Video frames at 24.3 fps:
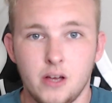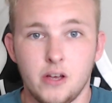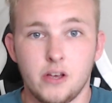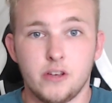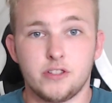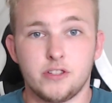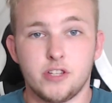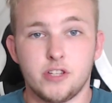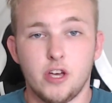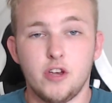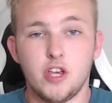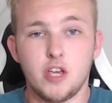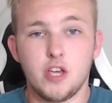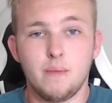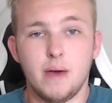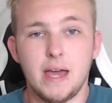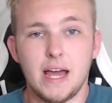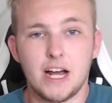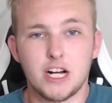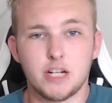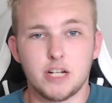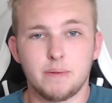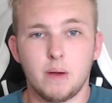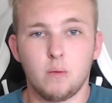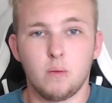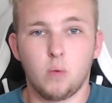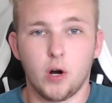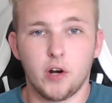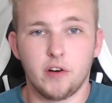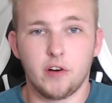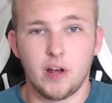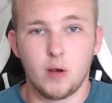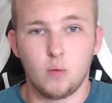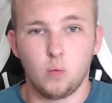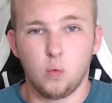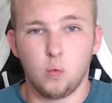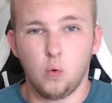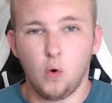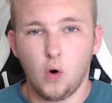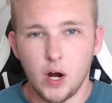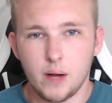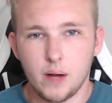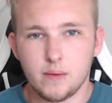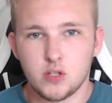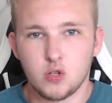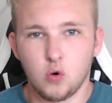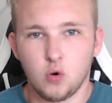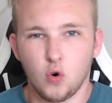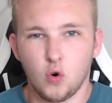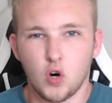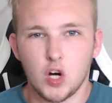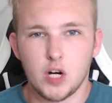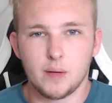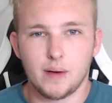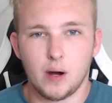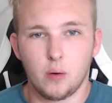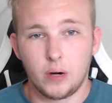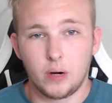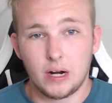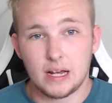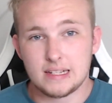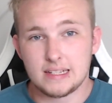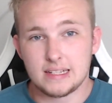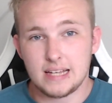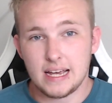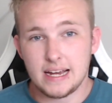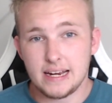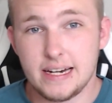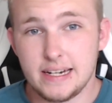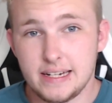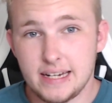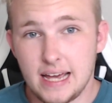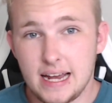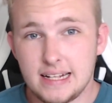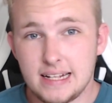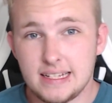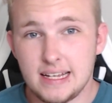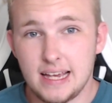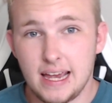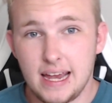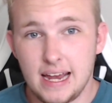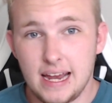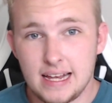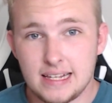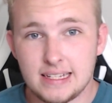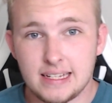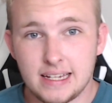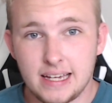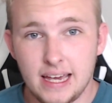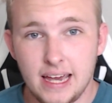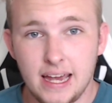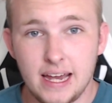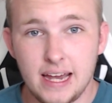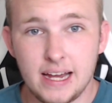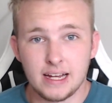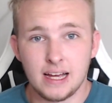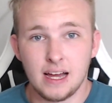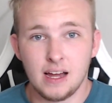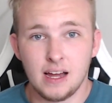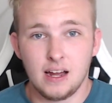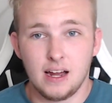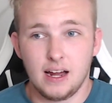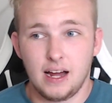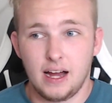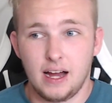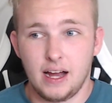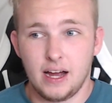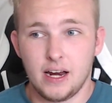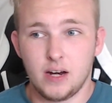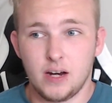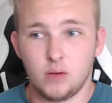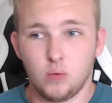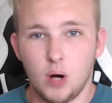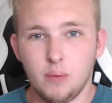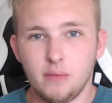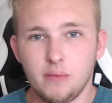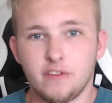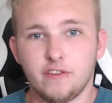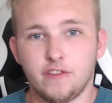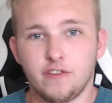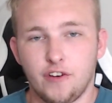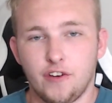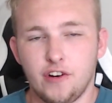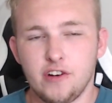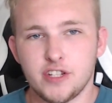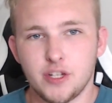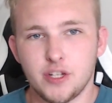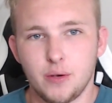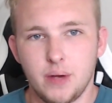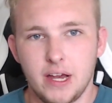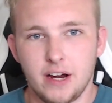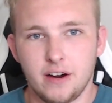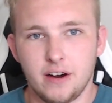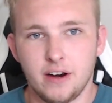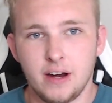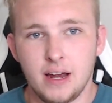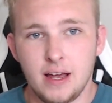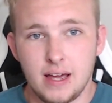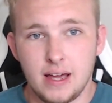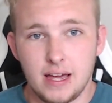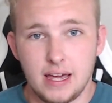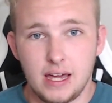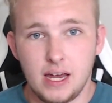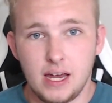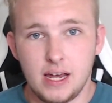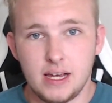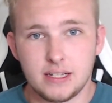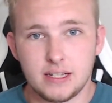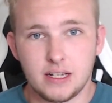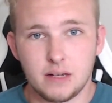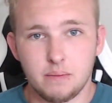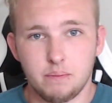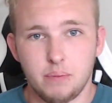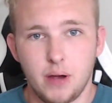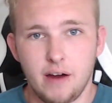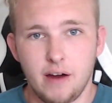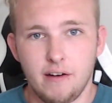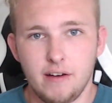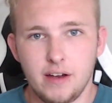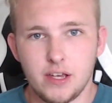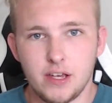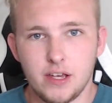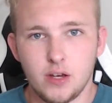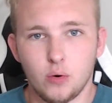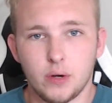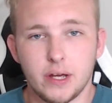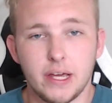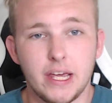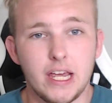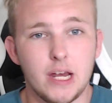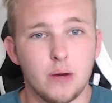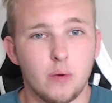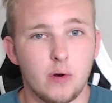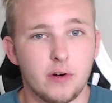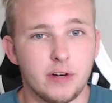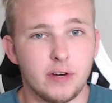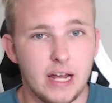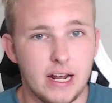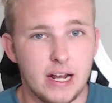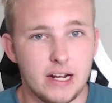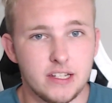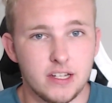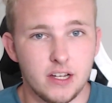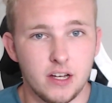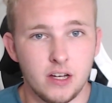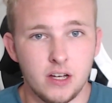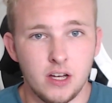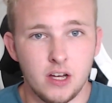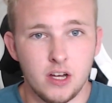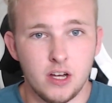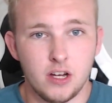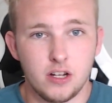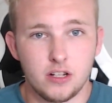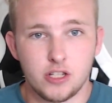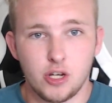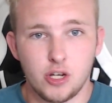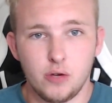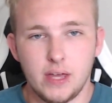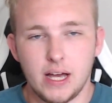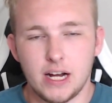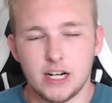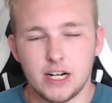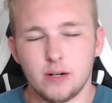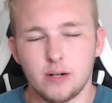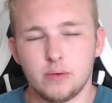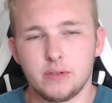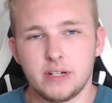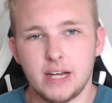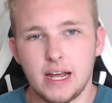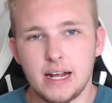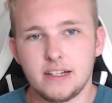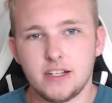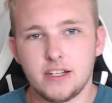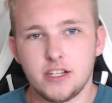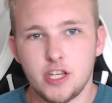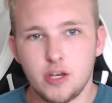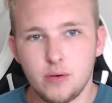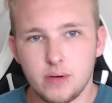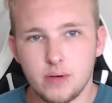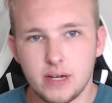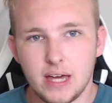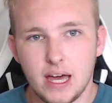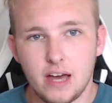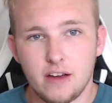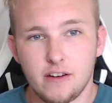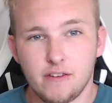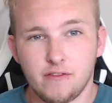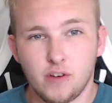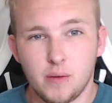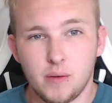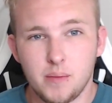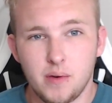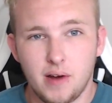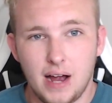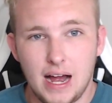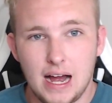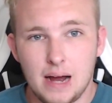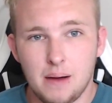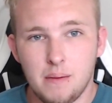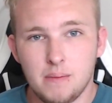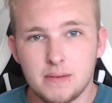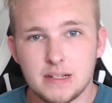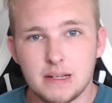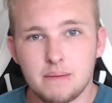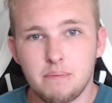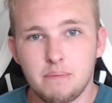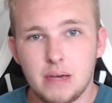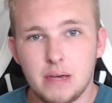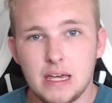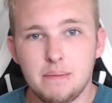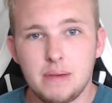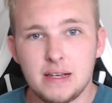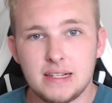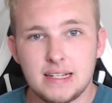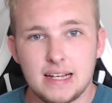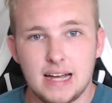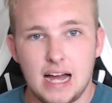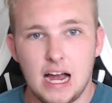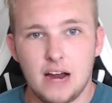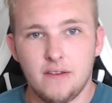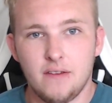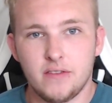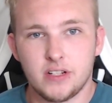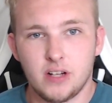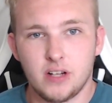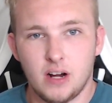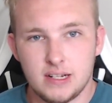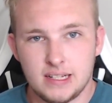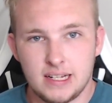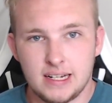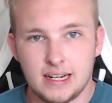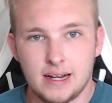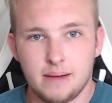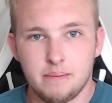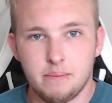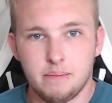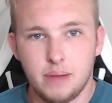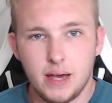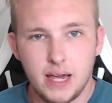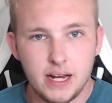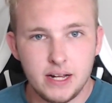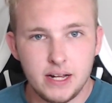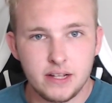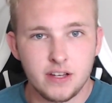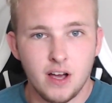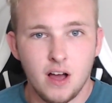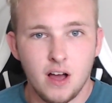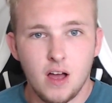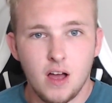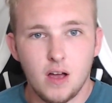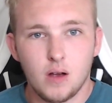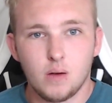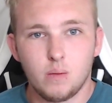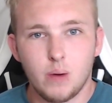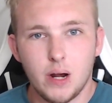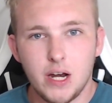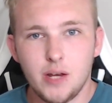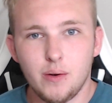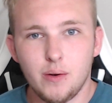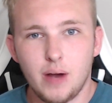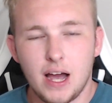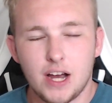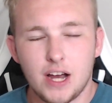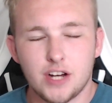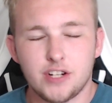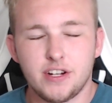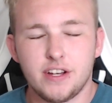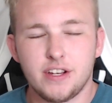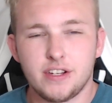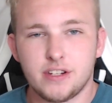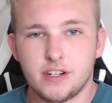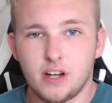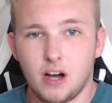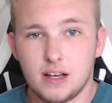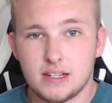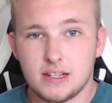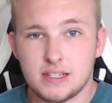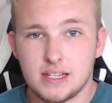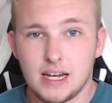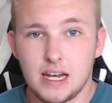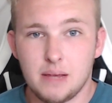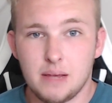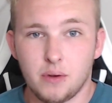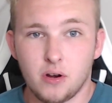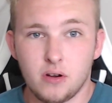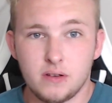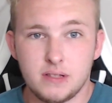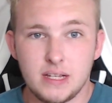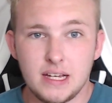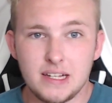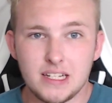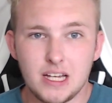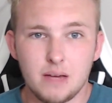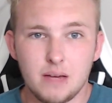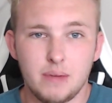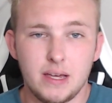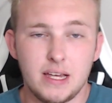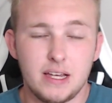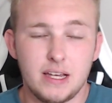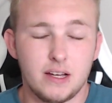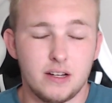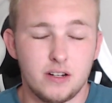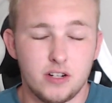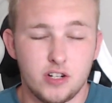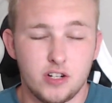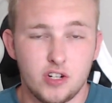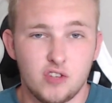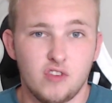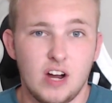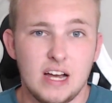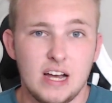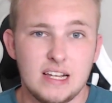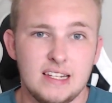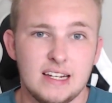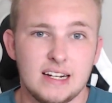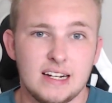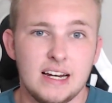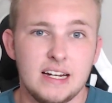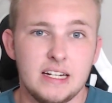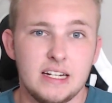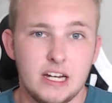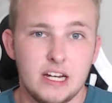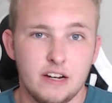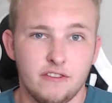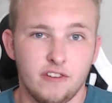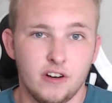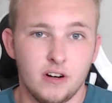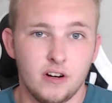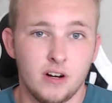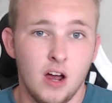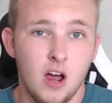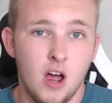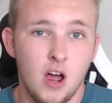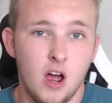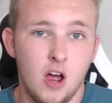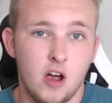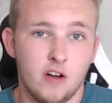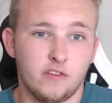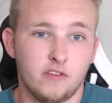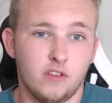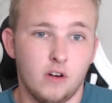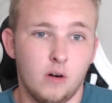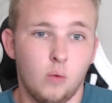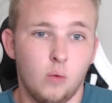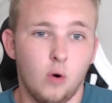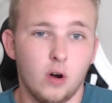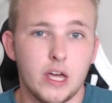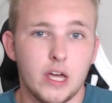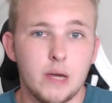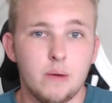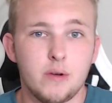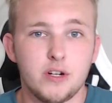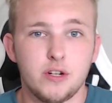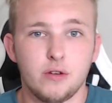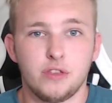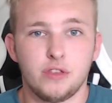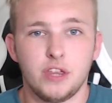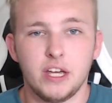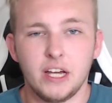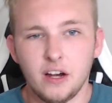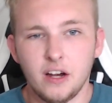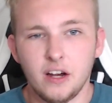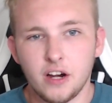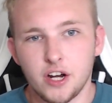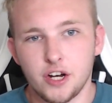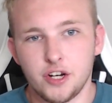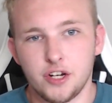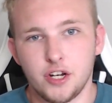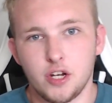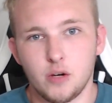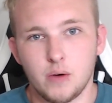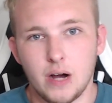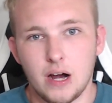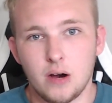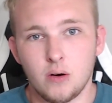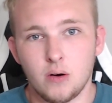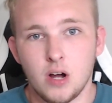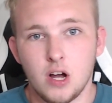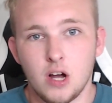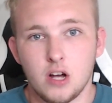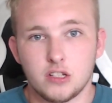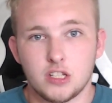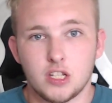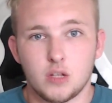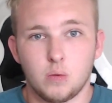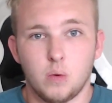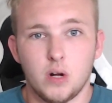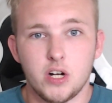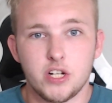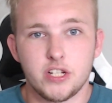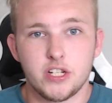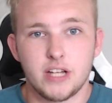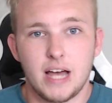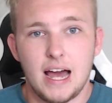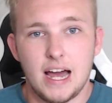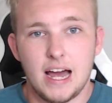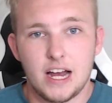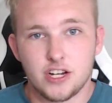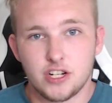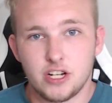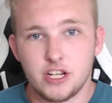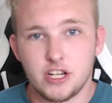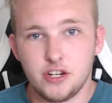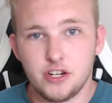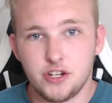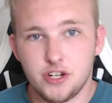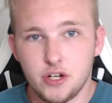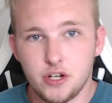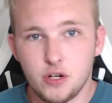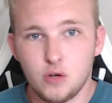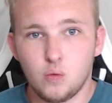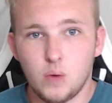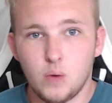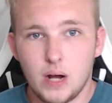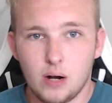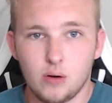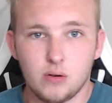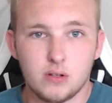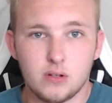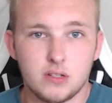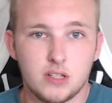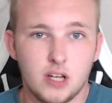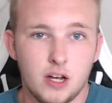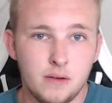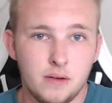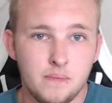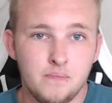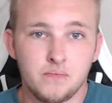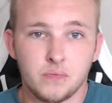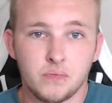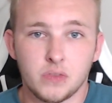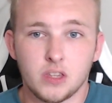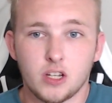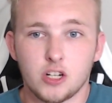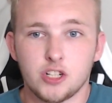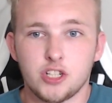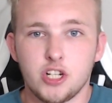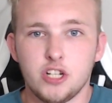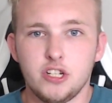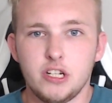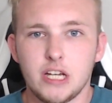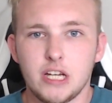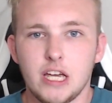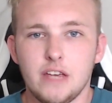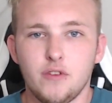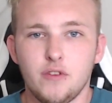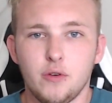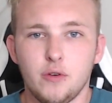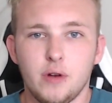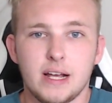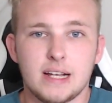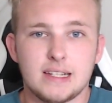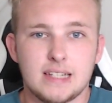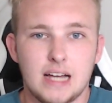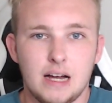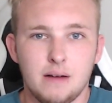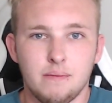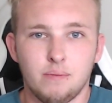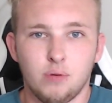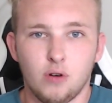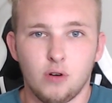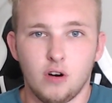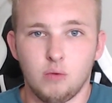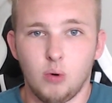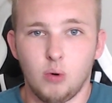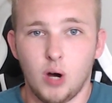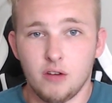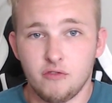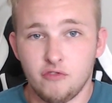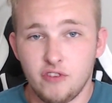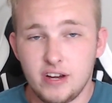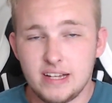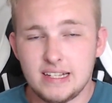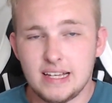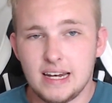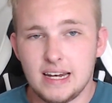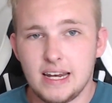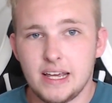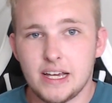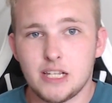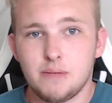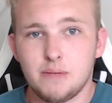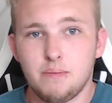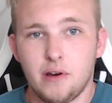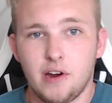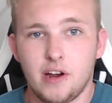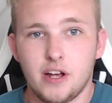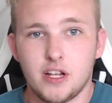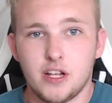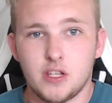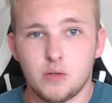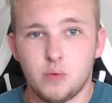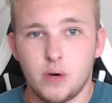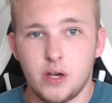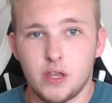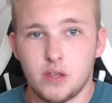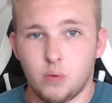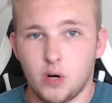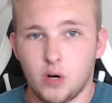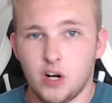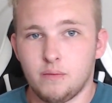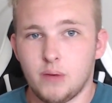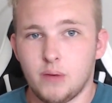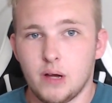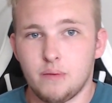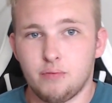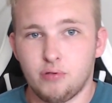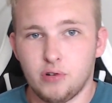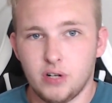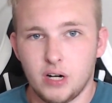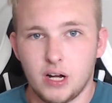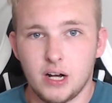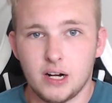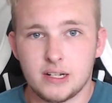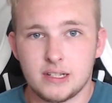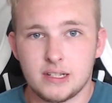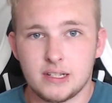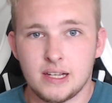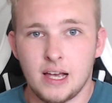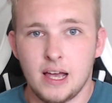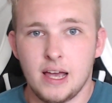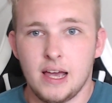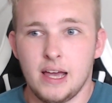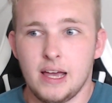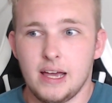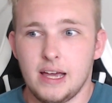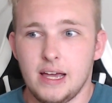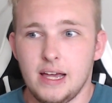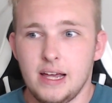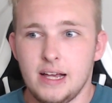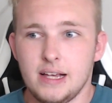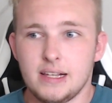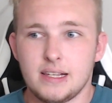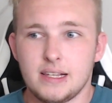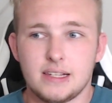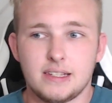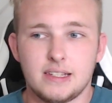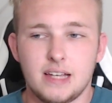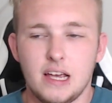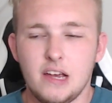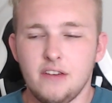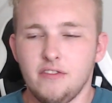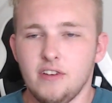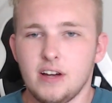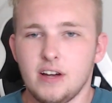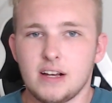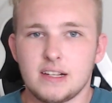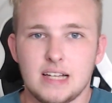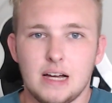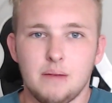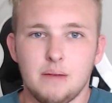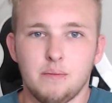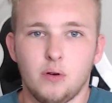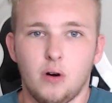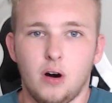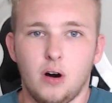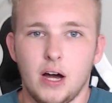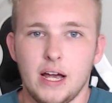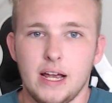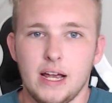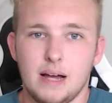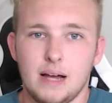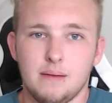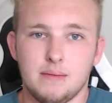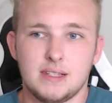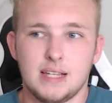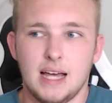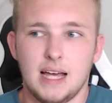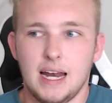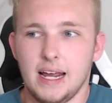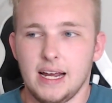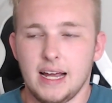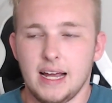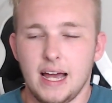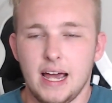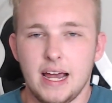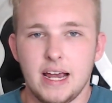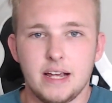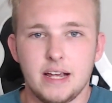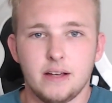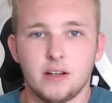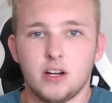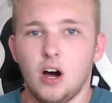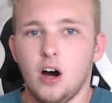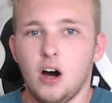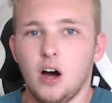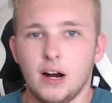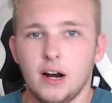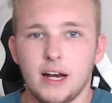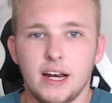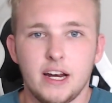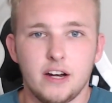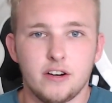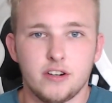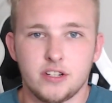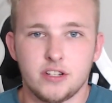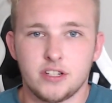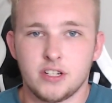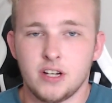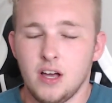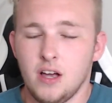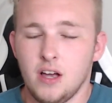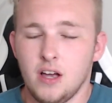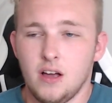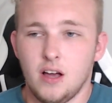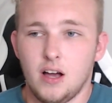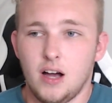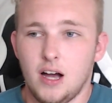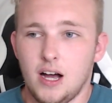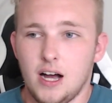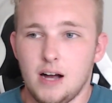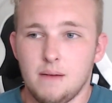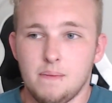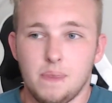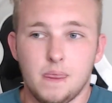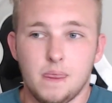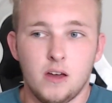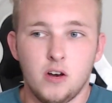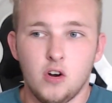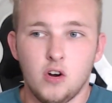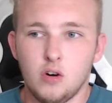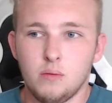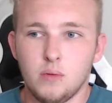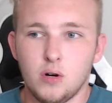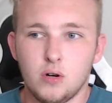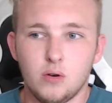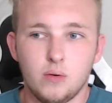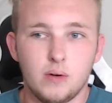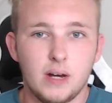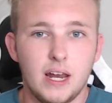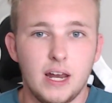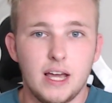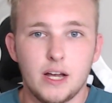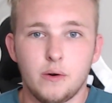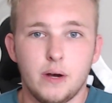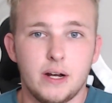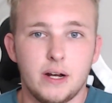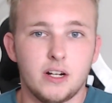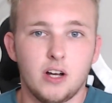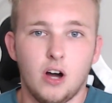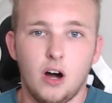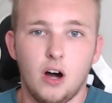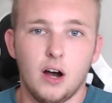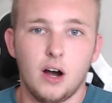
So you may actually be wondering what I'm talking about when I say data is king, and what I'm referring to here is comparing your keyword data to the actual data you get from your Amazon PPC advertising campaigns when you actually start selling, because these can be drastically different from what keywords you think are going to do well to the ones that actually do well. So just to give you an example of what I've recently experienced with one of my products is, say for example I am selling a car cleaner, just a normal liquid car